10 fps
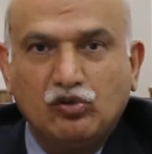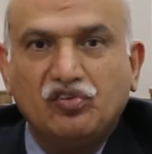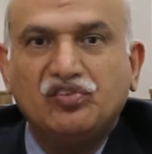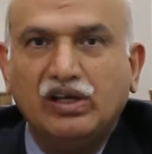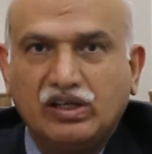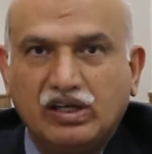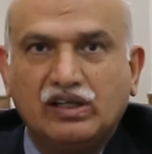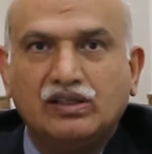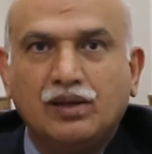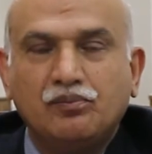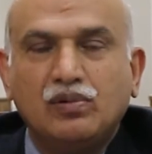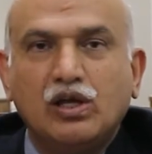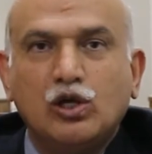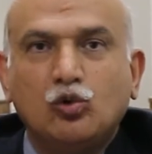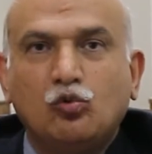to facilitate them
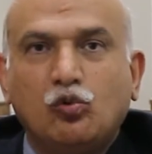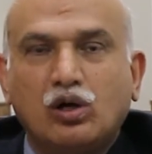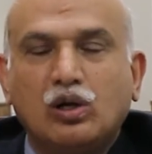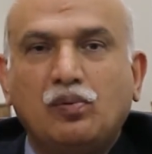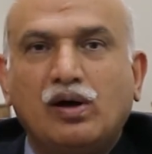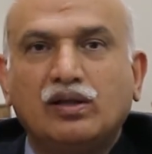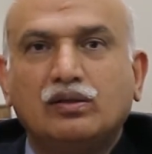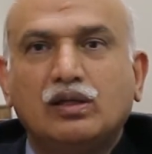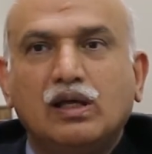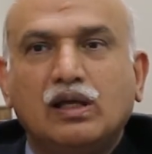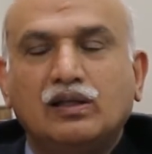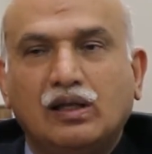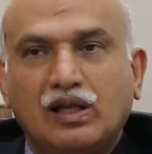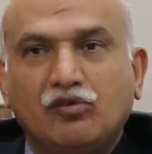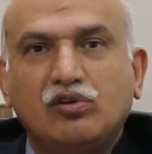to work upon
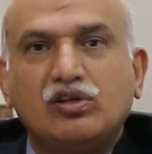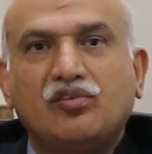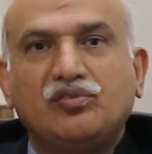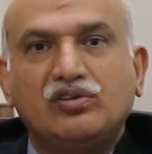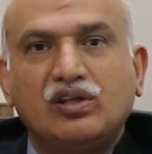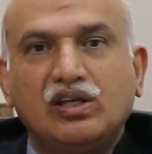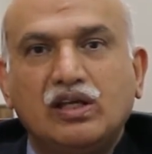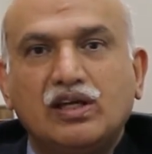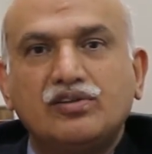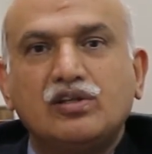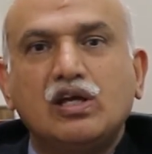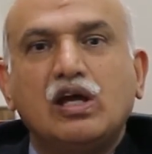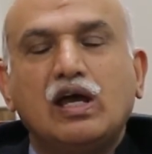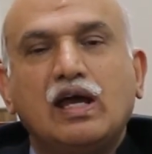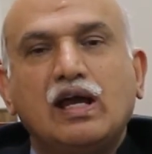the language of these areas,
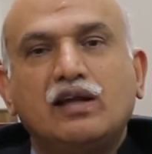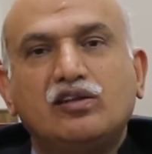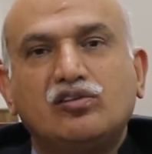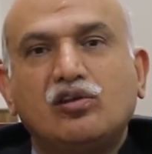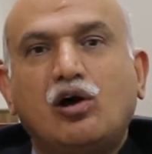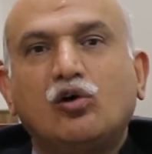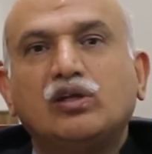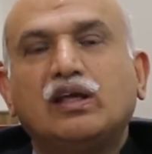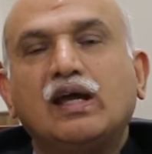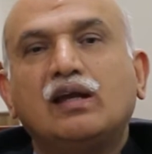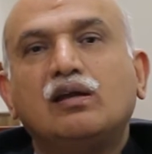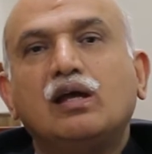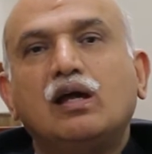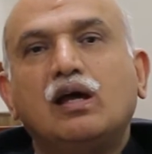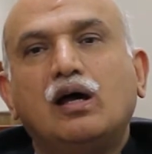and this is how they
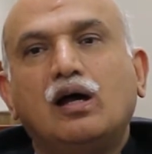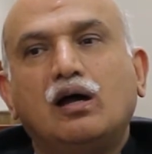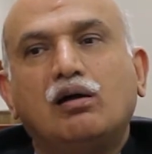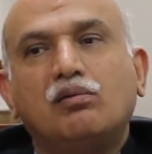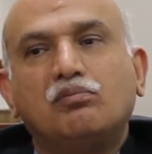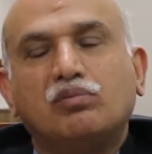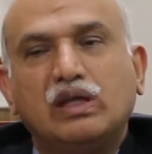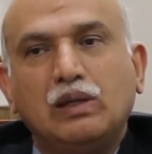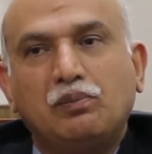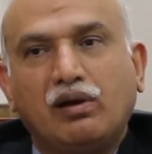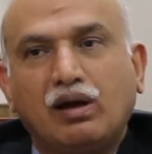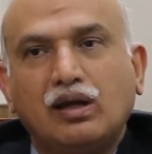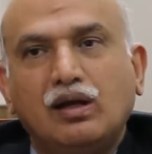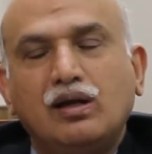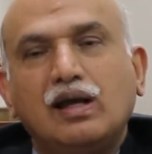can keep a
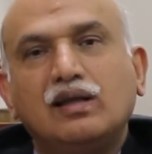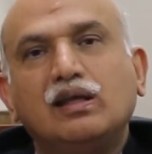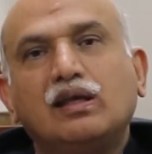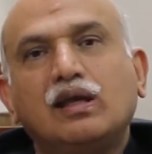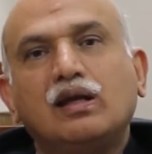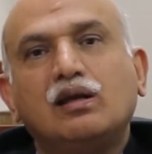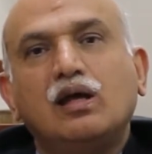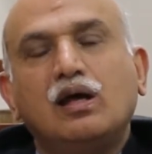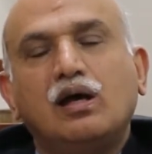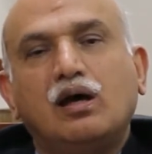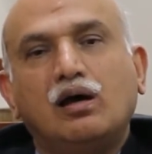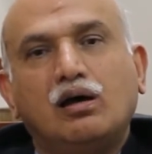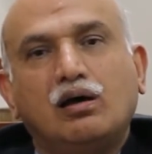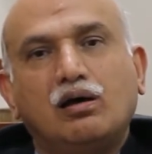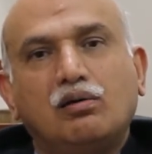record and they can
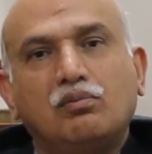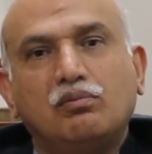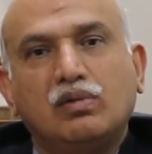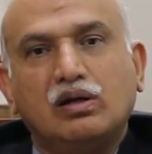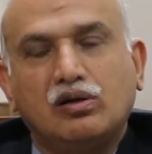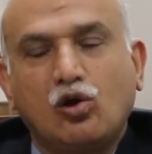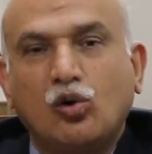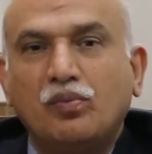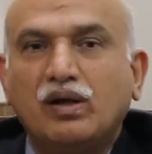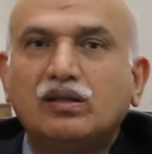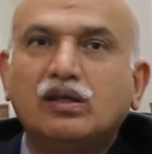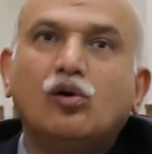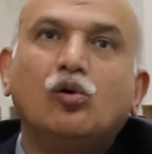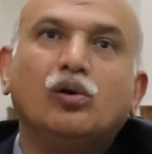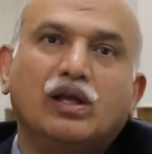document
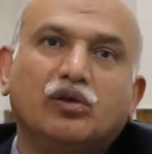their own